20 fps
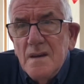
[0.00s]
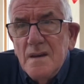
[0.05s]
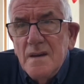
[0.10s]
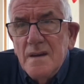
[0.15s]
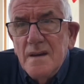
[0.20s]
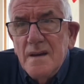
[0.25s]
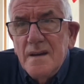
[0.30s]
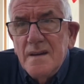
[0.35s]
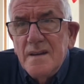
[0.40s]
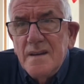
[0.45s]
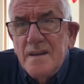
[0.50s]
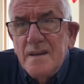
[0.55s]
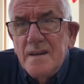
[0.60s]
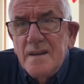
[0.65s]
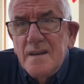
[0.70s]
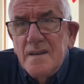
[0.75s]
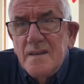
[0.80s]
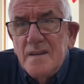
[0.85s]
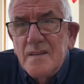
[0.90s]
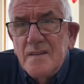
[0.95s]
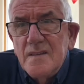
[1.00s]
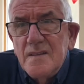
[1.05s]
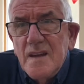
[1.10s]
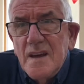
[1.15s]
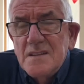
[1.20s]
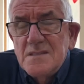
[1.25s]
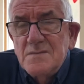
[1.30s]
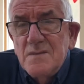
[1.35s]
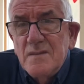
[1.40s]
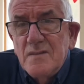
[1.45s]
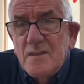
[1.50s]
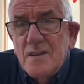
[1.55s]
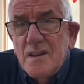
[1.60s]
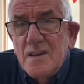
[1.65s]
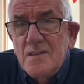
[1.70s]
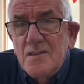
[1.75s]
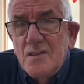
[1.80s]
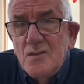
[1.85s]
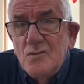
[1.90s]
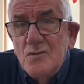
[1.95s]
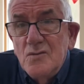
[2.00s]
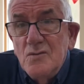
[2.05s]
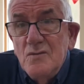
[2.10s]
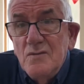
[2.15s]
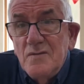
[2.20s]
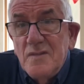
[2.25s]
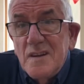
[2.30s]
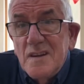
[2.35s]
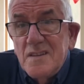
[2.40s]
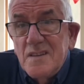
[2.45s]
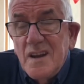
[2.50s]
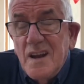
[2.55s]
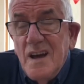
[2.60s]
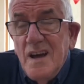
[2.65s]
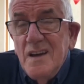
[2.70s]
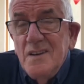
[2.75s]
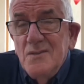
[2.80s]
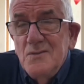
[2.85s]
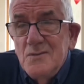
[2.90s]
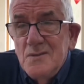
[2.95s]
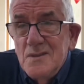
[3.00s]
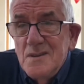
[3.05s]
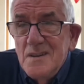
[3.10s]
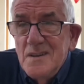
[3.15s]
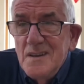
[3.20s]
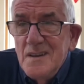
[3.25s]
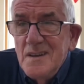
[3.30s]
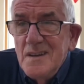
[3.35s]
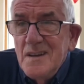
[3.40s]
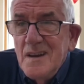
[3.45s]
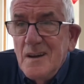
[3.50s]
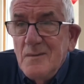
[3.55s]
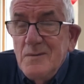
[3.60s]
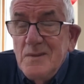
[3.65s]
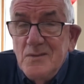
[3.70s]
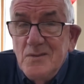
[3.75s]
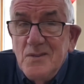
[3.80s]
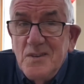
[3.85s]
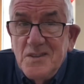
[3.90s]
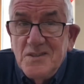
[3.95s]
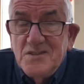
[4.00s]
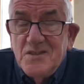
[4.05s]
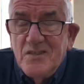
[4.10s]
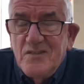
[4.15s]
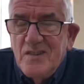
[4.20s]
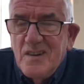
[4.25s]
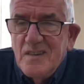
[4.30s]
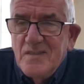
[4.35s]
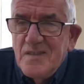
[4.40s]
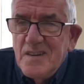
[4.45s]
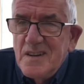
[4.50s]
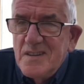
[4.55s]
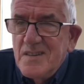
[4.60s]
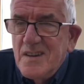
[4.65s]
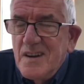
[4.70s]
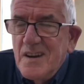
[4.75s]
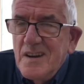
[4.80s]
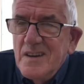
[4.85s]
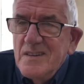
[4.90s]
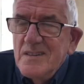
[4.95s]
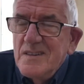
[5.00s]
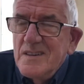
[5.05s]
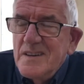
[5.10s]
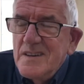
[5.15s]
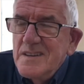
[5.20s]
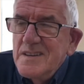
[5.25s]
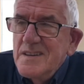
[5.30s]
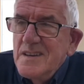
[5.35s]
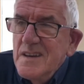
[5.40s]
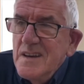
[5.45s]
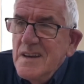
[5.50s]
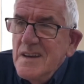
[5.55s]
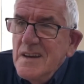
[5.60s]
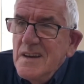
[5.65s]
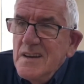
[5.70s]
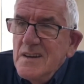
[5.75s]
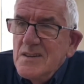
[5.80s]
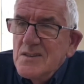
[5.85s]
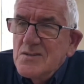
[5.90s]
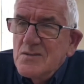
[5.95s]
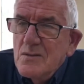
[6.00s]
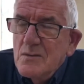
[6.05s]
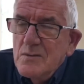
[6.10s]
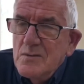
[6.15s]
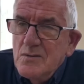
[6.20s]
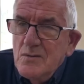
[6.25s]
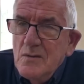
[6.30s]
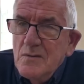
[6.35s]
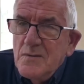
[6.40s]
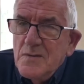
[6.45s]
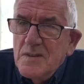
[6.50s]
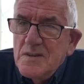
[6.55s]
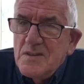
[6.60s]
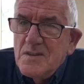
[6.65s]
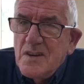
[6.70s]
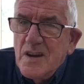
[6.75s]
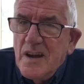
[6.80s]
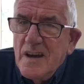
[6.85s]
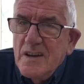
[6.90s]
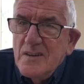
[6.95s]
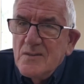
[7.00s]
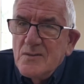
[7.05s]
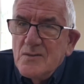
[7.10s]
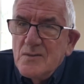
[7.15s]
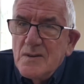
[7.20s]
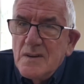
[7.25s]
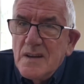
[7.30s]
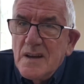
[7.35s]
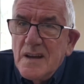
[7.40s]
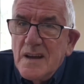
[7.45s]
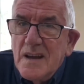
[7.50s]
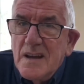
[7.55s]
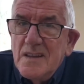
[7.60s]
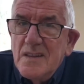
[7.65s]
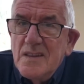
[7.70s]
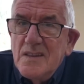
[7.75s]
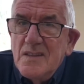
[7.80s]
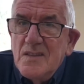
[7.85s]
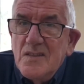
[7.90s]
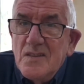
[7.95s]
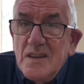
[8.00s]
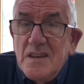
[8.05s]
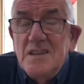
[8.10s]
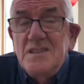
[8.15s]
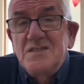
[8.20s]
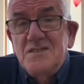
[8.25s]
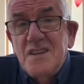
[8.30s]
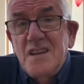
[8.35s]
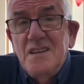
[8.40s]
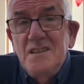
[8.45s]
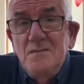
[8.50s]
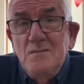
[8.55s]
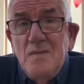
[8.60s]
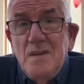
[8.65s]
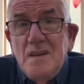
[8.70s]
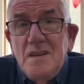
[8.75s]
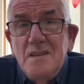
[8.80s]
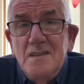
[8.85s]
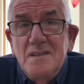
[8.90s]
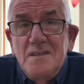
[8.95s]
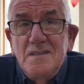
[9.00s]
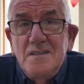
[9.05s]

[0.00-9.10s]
And they asked me if I'd like to go down for a trial. I went down to Stranraer for a trial, aye. So I went down for the trial, and they signed me.